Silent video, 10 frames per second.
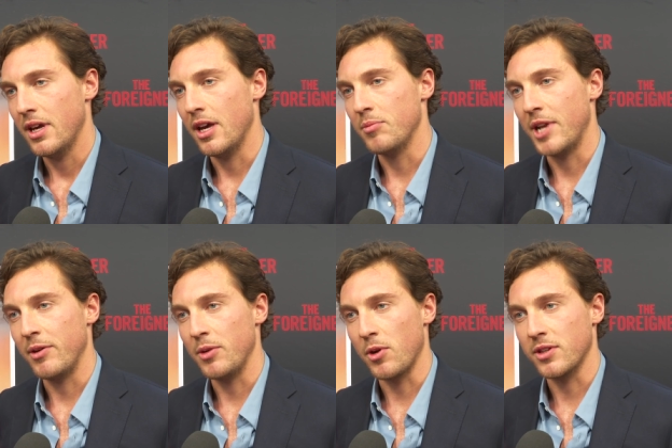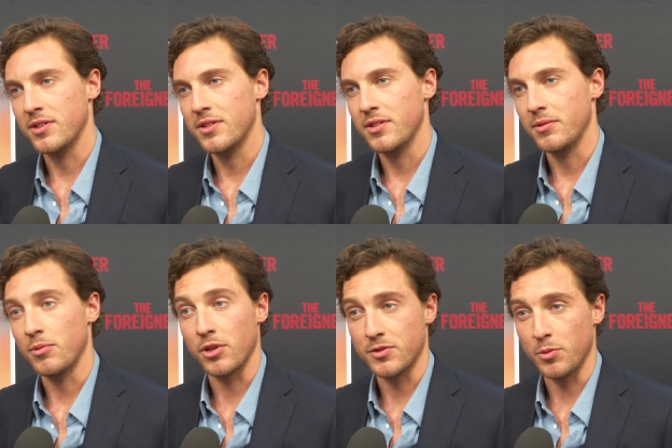Uh, but now he works
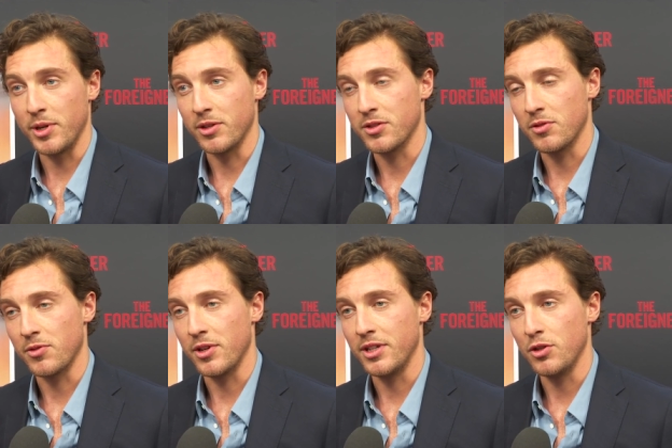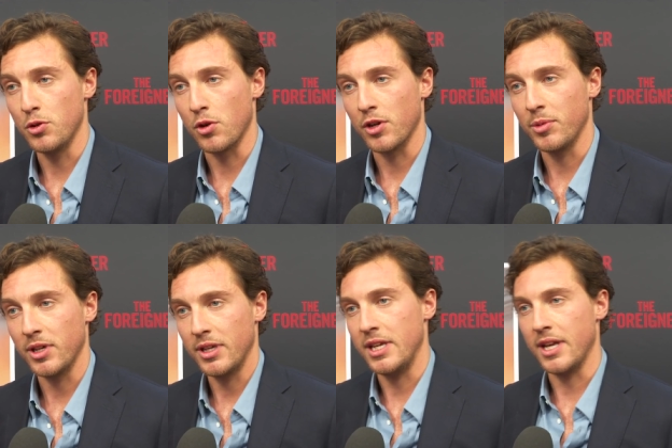works for Pierce over in New York. But
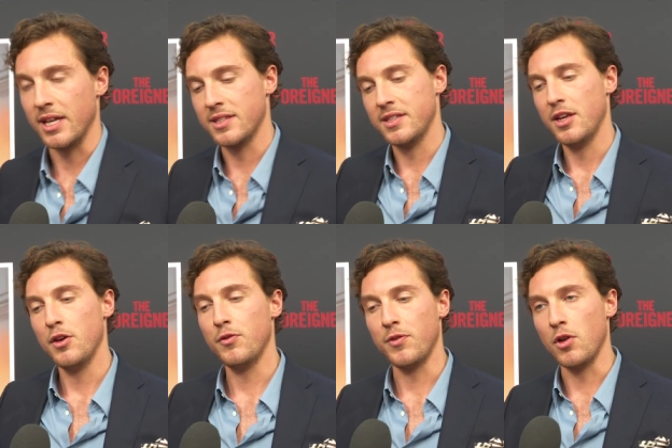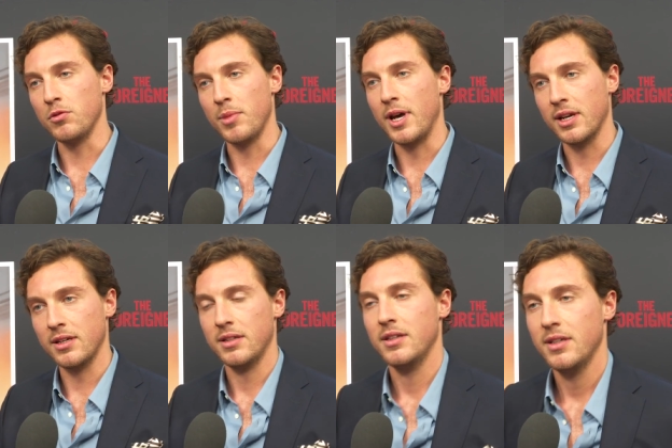he gets flown back
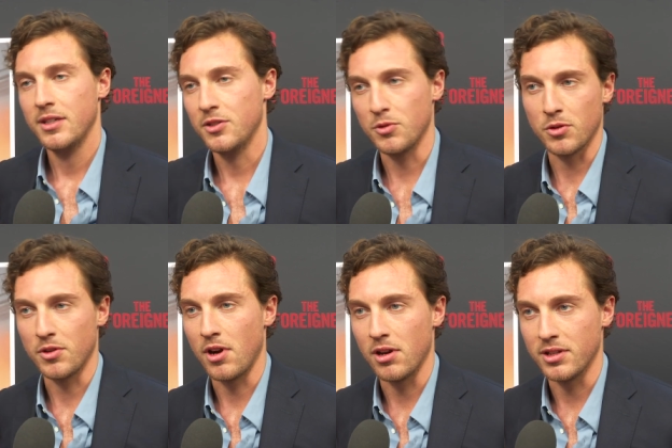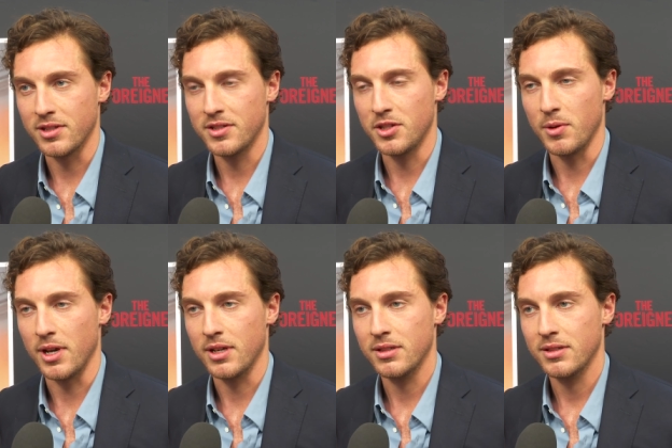to Northern Ireland to uh,